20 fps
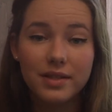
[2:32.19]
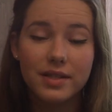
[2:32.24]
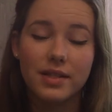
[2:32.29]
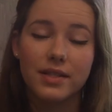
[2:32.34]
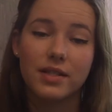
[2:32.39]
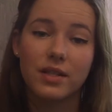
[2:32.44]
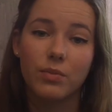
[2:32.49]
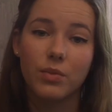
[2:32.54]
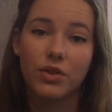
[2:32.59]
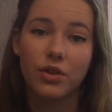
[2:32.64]
this
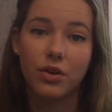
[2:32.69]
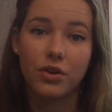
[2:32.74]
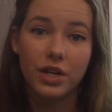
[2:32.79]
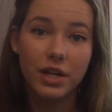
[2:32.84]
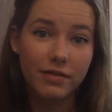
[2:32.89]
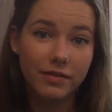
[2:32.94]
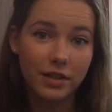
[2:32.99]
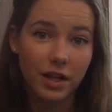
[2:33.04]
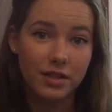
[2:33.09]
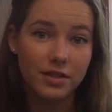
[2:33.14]
system with our
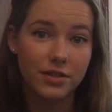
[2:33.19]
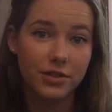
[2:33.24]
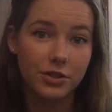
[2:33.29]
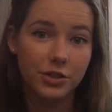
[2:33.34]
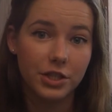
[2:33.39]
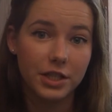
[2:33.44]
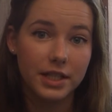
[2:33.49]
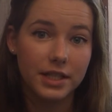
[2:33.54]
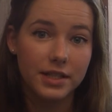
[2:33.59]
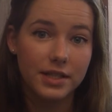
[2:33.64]
NIF cluster
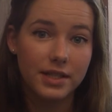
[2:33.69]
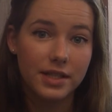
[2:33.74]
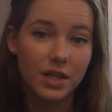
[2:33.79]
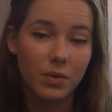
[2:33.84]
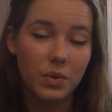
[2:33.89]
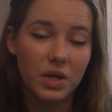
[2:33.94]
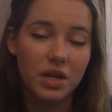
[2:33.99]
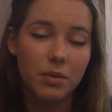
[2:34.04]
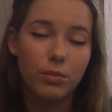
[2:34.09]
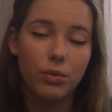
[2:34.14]
genes,
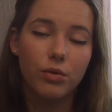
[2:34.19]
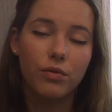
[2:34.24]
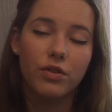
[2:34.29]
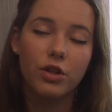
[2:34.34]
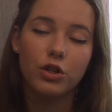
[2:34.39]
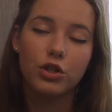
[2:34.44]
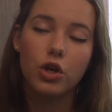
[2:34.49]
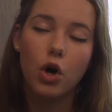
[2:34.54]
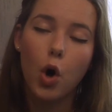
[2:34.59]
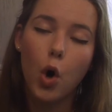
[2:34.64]
then we can move
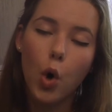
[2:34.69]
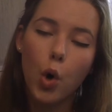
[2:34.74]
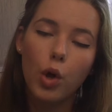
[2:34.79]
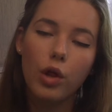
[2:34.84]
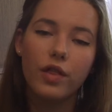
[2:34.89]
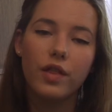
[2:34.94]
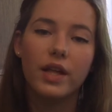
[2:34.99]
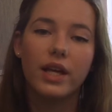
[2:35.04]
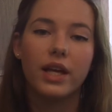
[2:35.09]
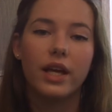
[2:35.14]
this
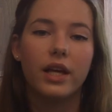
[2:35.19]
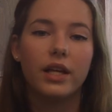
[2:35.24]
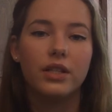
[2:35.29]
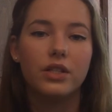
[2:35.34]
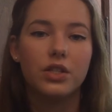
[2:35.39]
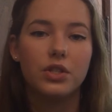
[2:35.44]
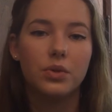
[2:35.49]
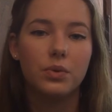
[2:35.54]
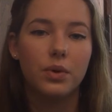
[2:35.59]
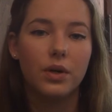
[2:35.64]
whole thing
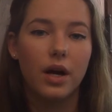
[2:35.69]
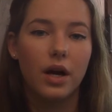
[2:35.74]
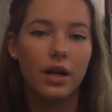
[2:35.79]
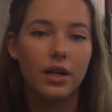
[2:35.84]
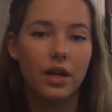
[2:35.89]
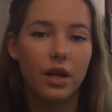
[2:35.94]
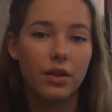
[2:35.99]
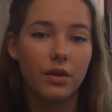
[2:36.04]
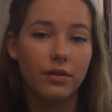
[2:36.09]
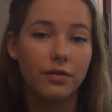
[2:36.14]
into
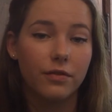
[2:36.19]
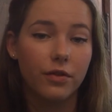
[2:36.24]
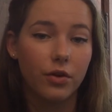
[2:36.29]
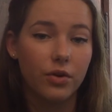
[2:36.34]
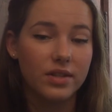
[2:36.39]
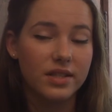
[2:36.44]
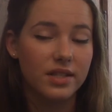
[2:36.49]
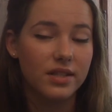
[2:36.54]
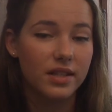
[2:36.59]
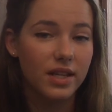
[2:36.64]
another
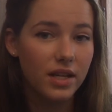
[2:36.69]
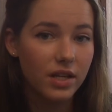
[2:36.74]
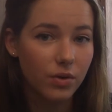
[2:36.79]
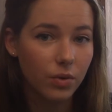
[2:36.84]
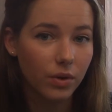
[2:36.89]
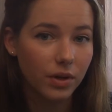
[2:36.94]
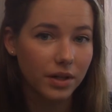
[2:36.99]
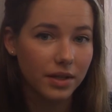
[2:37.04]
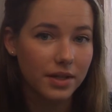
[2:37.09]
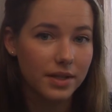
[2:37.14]

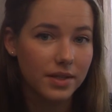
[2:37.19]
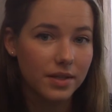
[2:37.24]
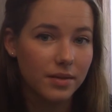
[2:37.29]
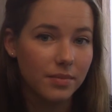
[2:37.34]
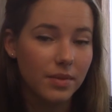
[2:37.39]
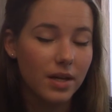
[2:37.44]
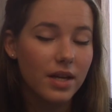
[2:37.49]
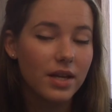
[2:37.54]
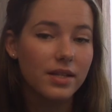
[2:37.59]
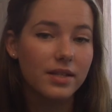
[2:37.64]
photosynthetic
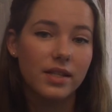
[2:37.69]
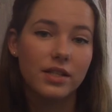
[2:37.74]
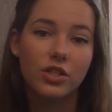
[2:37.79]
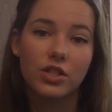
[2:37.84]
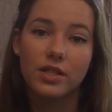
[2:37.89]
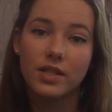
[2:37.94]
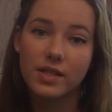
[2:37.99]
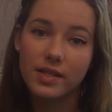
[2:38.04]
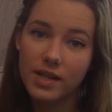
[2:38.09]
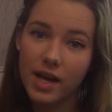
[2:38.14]
organism,
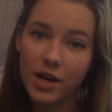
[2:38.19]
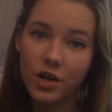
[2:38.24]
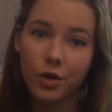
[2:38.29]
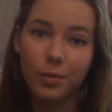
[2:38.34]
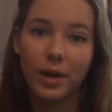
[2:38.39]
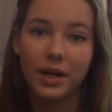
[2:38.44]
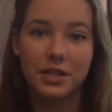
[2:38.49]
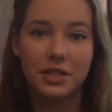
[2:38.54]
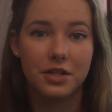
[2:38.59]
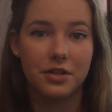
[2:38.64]
such as a
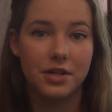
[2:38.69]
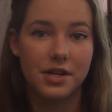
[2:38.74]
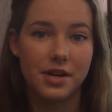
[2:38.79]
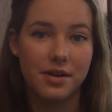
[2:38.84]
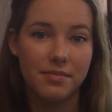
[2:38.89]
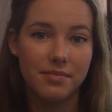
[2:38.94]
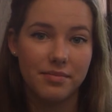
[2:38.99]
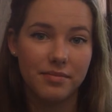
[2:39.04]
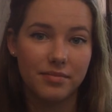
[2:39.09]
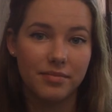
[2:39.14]

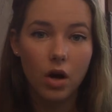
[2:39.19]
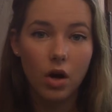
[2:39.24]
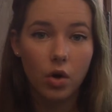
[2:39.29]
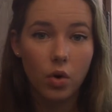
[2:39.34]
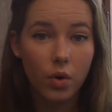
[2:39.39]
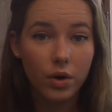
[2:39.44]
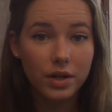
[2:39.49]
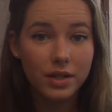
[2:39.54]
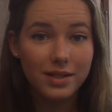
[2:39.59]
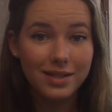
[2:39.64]
cyanobacteria.
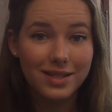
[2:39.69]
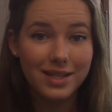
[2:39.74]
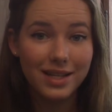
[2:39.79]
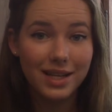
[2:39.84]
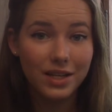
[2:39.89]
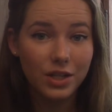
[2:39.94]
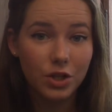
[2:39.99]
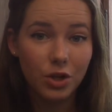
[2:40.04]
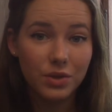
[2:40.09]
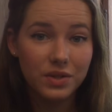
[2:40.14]
According to the
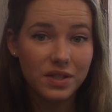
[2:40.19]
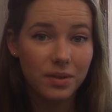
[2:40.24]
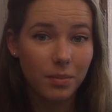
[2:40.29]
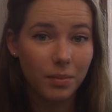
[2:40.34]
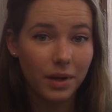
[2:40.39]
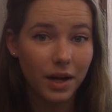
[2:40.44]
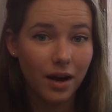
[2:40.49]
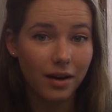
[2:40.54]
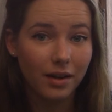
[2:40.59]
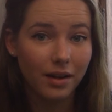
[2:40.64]

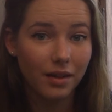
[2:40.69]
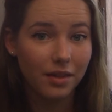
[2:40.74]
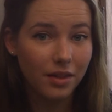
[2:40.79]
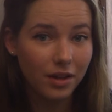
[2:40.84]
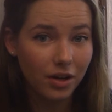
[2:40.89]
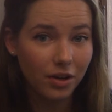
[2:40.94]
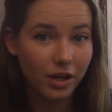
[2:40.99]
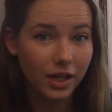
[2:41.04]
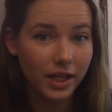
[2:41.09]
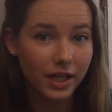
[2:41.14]
endosymbiotic
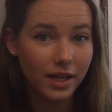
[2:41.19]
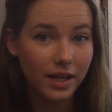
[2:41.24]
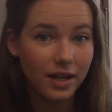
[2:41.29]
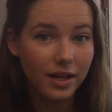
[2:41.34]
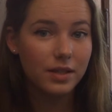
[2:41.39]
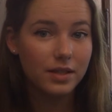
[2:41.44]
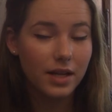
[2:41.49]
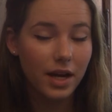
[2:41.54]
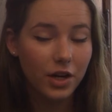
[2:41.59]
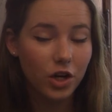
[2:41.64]
theory,
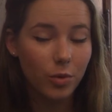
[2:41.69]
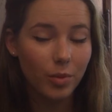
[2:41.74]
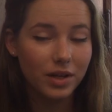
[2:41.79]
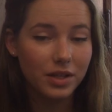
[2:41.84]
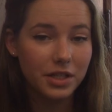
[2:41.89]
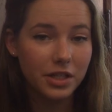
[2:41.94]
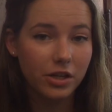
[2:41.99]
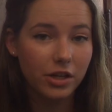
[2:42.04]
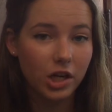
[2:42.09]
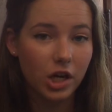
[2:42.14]

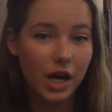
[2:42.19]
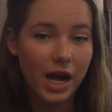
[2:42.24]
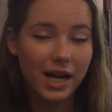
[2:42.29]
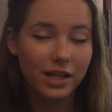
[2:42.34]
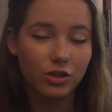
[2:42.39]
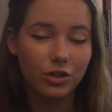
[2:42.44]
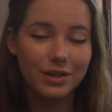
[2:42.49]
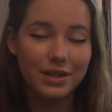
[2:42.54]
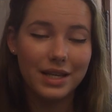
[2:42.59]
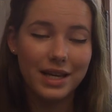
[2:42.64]
cyanobacteria are
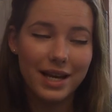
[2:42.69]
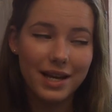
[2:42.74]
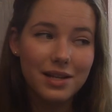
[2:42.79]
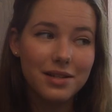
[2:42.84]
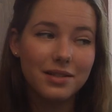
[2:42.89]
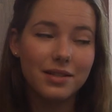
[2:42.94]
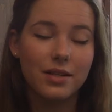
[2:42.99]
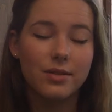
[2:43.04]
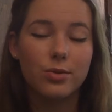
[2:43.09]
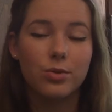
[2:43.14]
actually the
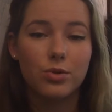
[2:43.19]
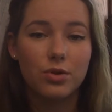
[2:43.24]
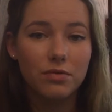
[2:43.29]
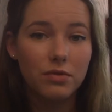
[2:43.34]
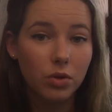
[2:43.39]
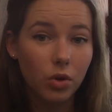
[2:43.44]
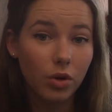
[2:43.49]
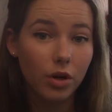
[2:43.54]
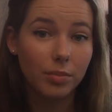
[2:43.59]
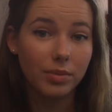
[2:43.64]
ancestors of
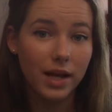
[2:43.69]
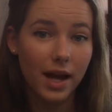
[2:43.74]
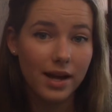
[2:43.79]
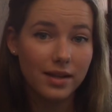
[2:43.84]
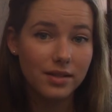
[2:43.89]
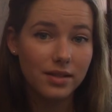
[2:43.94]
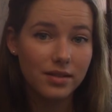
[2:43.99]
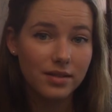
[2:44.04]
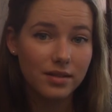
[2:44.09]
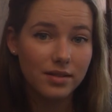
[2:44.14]

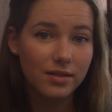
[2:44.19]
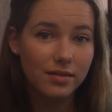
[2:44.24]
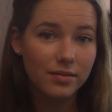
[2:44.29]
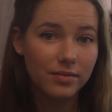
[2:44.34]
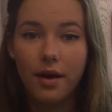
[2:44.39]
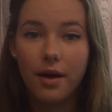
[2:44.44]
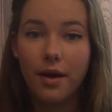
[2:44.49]
chloroplasts.